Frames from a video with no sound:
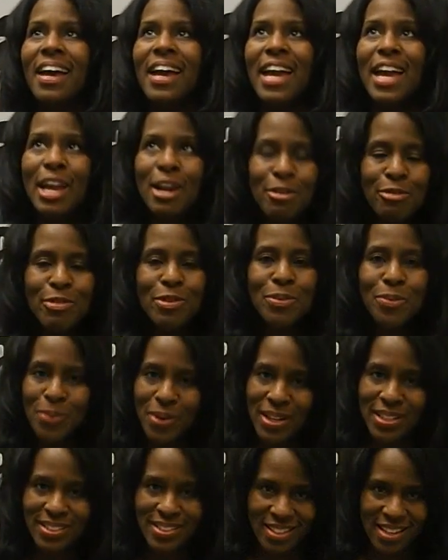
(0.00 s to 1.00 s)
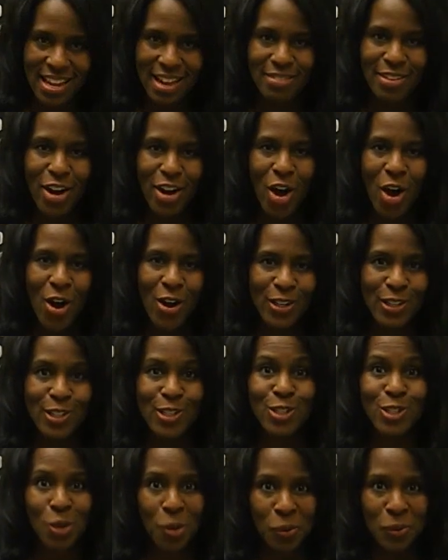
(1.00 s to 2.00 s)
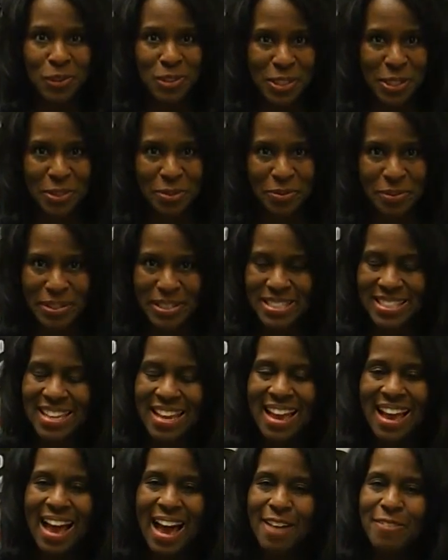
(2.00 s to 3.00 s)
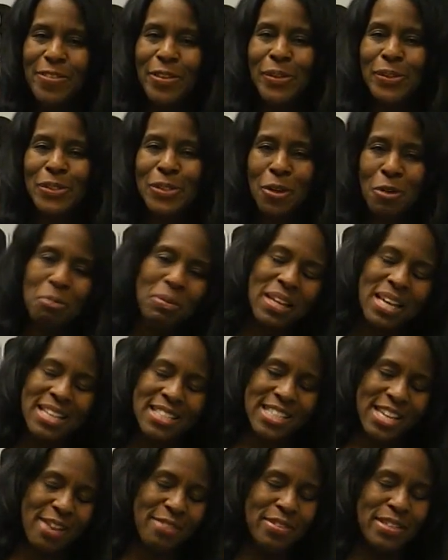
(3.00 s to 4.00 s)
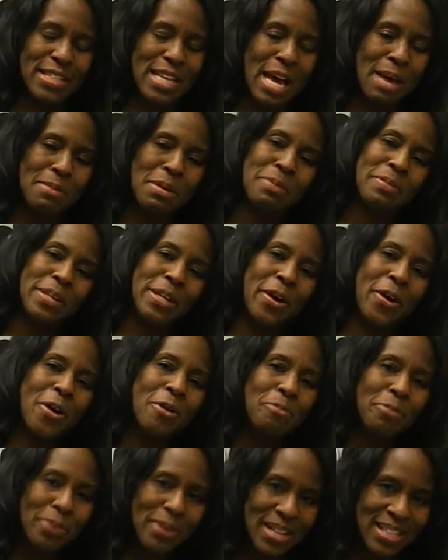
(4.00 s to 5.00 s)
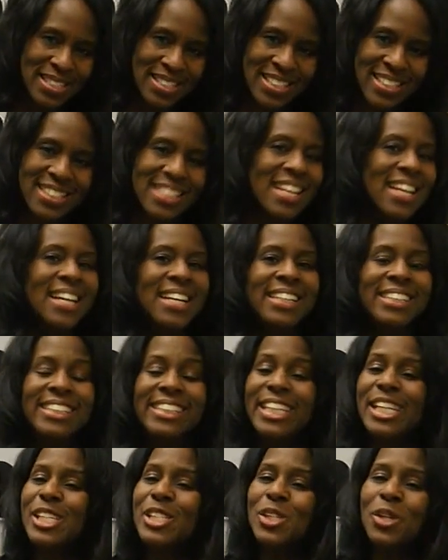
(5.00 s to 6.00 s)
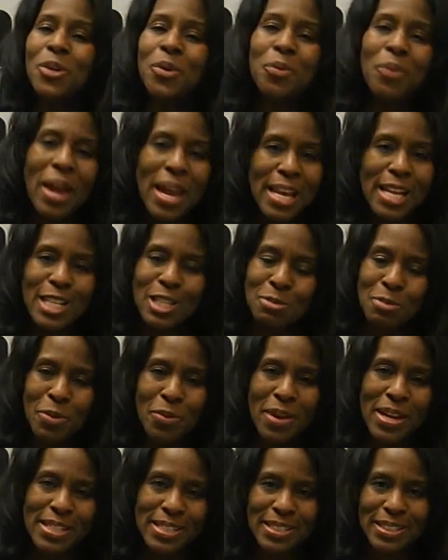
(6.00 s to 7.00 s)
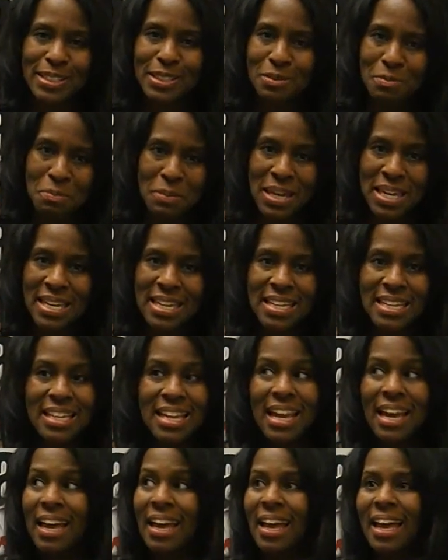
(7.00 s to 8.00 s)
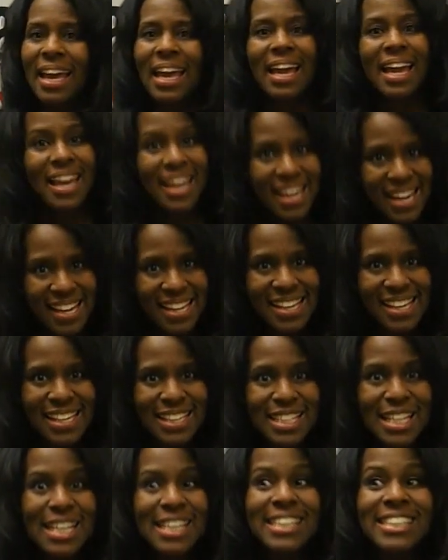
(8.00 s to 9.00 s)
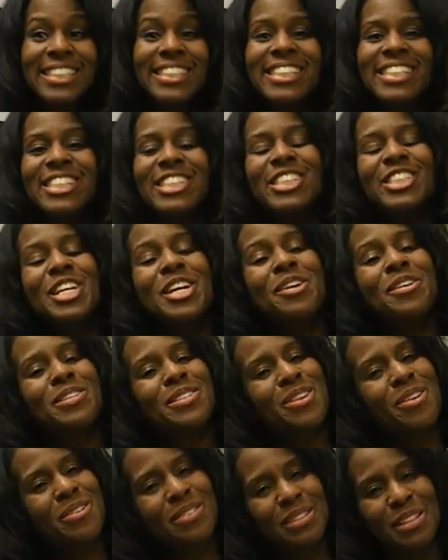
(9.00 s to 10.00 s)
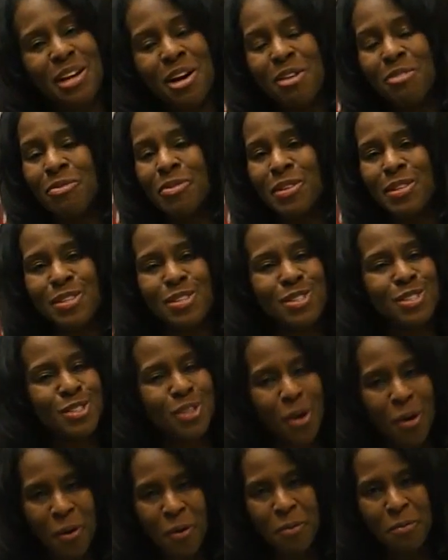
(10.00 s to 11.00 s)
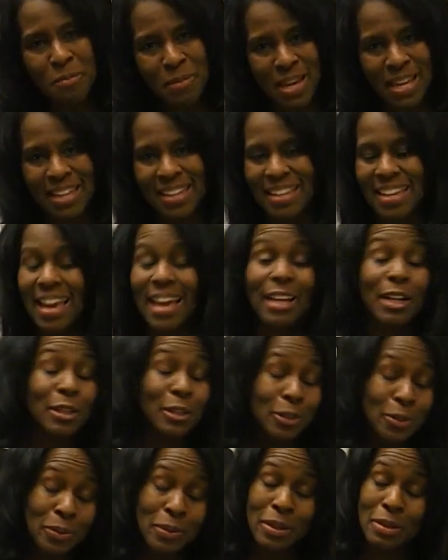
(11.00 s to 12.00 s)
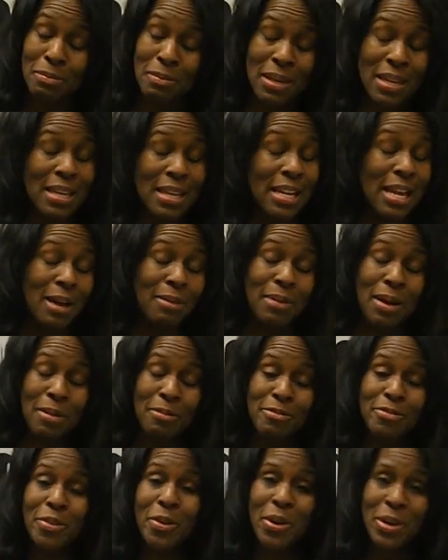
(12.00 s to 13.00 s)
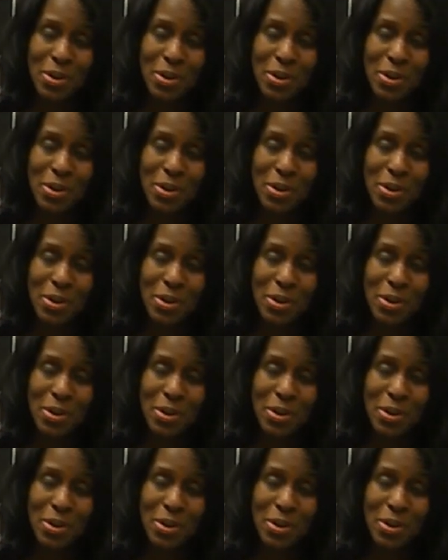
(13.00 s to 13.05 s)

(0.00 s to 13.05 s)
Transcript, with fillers: everyone should have a heart so generous. I feel so blessed every time I'm in her presence. She is a great inspiration to me and she shares her love with so many, including me, and I'm, I'm very